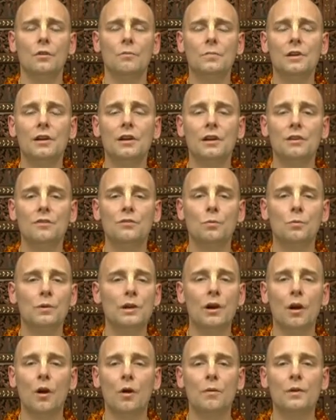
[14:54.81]
Because
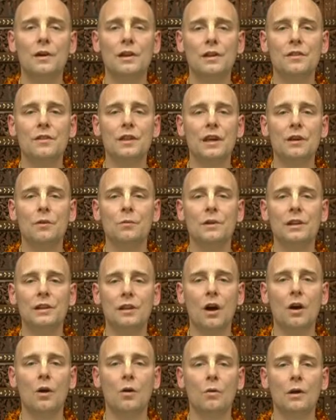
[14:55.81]
we already think we
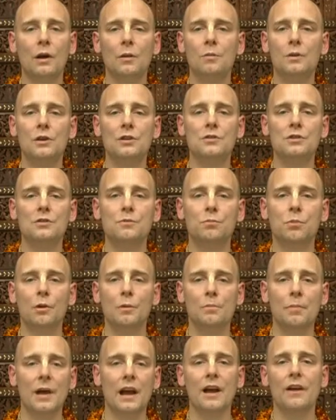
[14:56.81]
know, and we're just
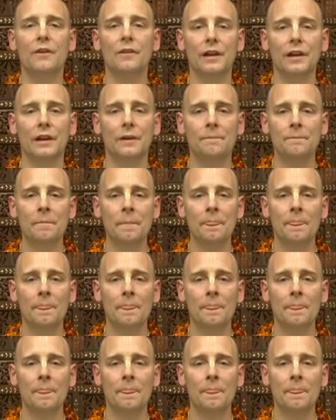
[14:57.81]
preparing